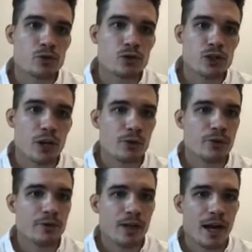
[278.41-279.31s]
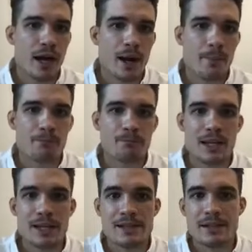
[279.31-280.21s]
Jiarun
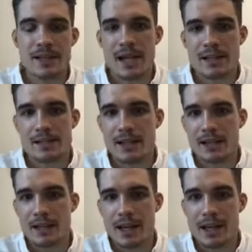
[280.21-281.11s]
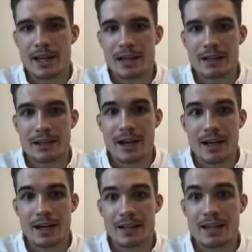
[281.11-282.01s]
is assassinated,
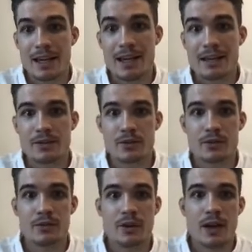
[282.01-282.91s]
a key sort of